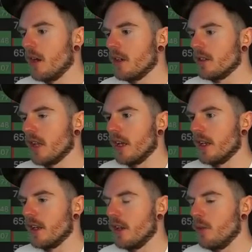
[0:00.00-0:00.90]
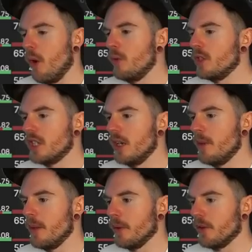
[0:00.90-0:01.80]
because like you won't see
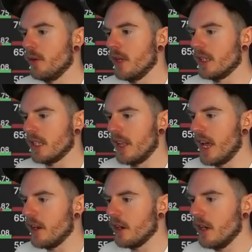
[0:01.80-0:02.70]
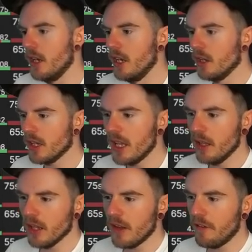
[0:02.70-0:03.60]
people do this. Like they're not gonna look at the,
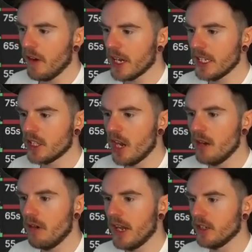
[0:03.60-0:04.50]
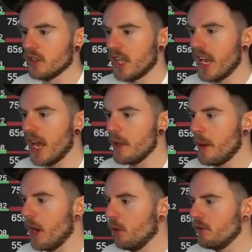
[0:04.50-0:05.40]
look at the fucking turn range. They either
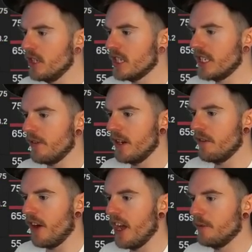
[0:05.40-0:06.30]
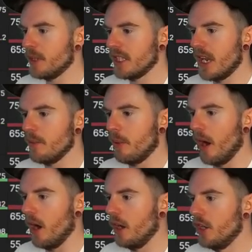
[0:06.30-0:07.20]
about 175%
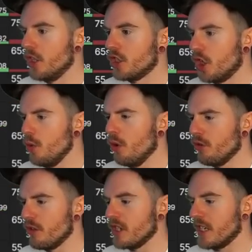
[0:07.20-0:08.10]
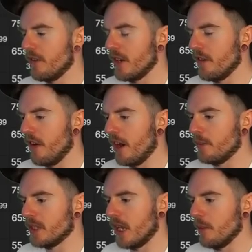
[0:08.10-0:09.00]
pot,
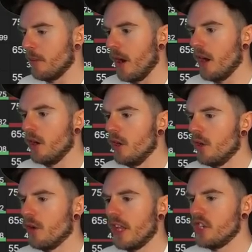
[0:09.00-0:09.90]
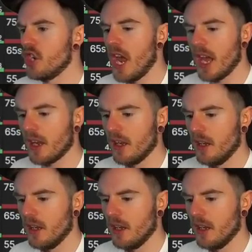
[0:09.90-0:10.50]
275% pot, or they check.